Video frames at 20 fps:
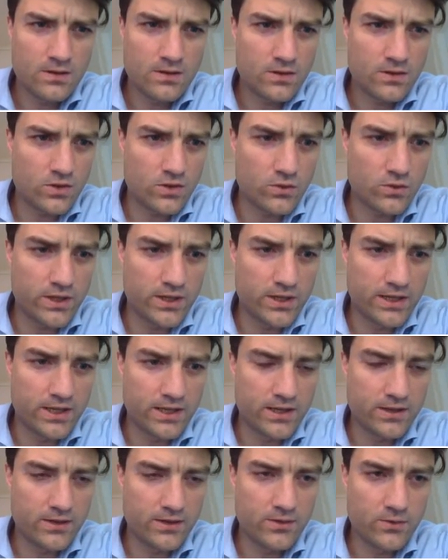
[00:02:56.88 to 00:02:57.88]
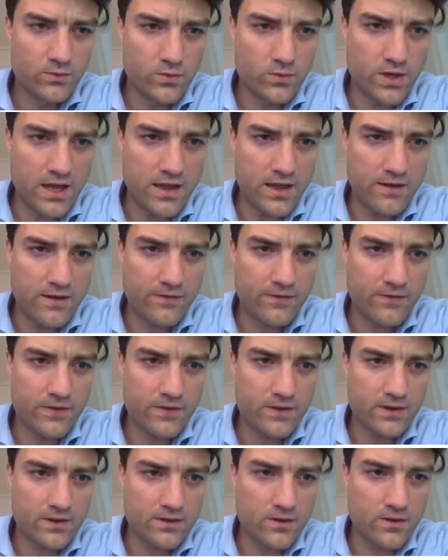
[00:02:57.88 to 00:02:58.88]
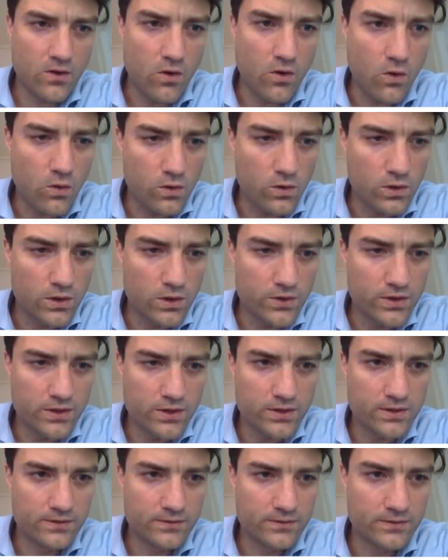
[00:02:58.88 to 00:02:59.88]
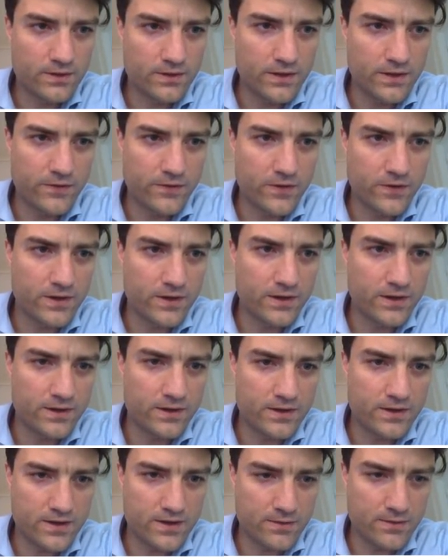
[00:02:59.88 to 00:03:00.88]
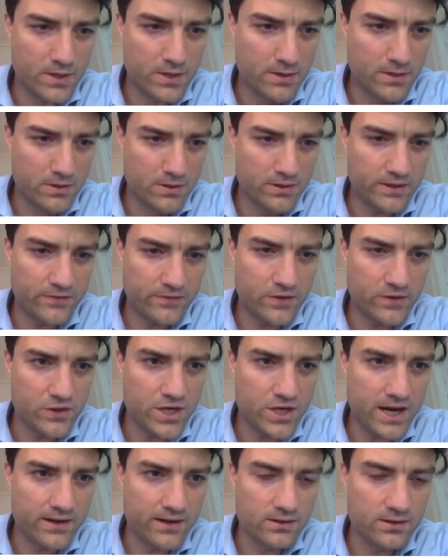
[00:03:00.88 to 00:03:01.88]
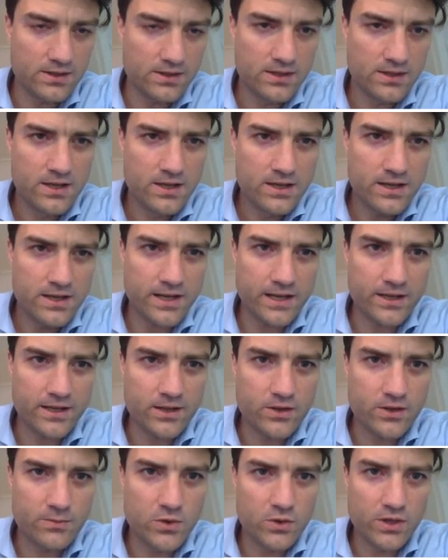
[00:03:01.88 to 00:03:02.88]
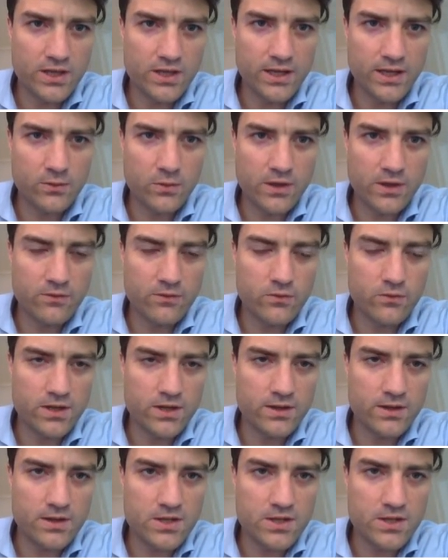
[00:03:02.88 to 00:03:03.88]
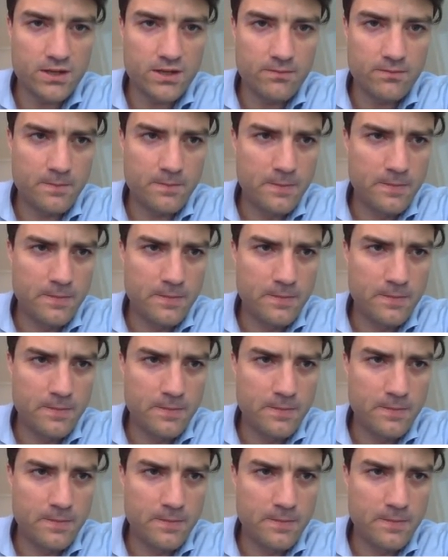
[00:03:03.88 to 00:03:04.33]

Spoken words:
So in here we have all the different people and different channels, and I can communicate with everyone on the team.